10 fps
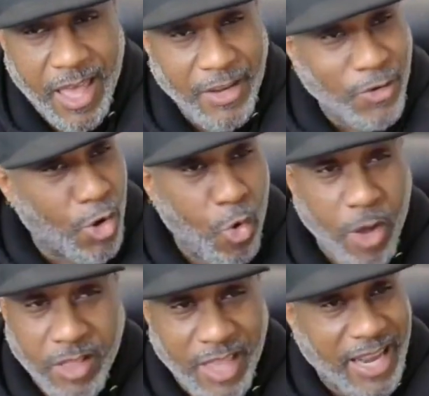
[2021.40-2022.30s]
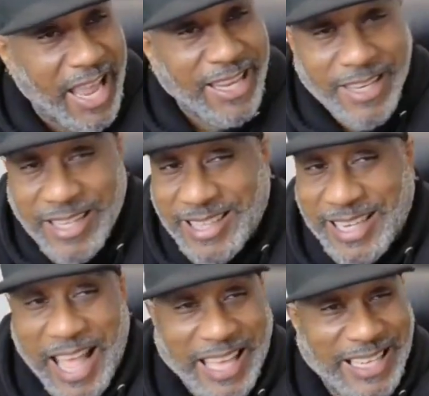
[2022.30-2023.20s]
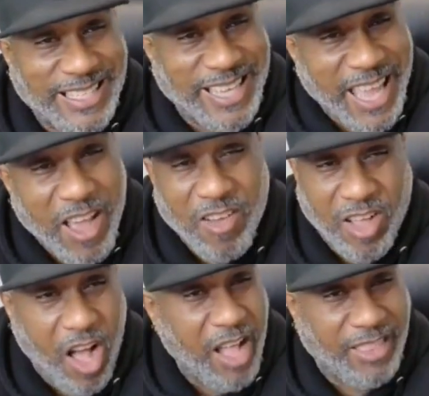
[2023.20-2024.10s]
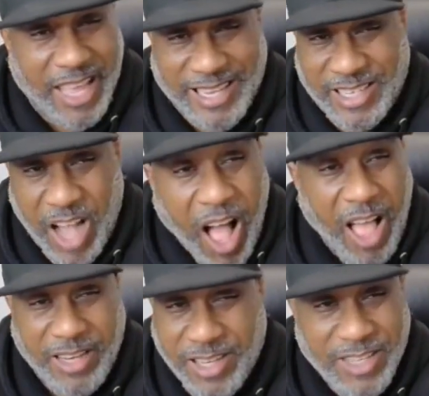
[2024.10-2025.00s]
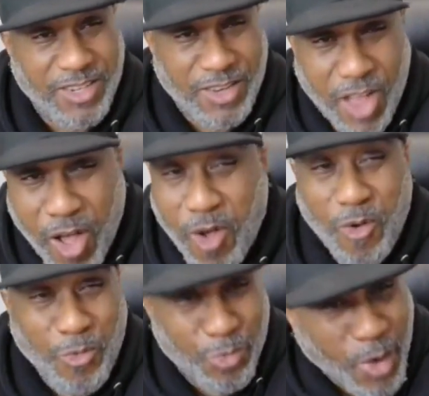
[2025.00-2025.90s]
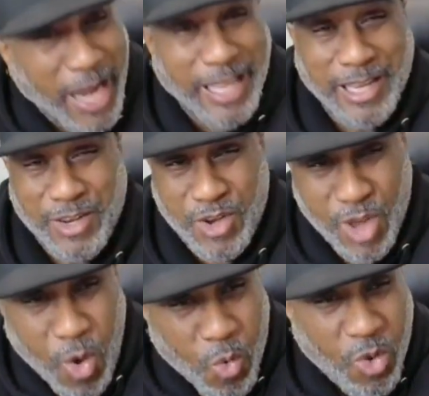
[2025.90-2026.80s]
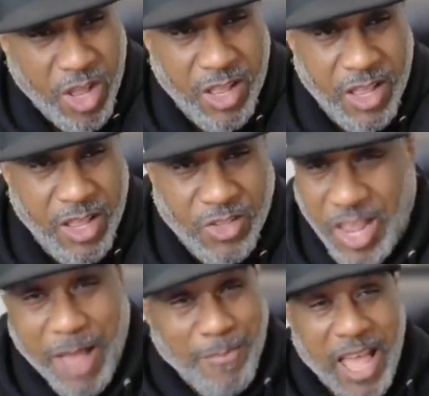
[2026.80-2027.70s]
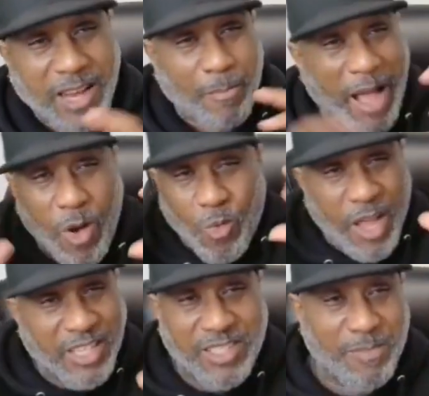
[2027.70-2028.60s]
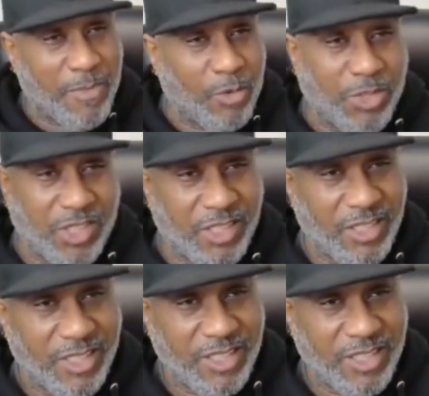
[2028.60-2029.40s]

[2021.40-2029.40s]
and knowing that ain't nothing I can tell God that God doesn't already know. So I'm not about wasted motion.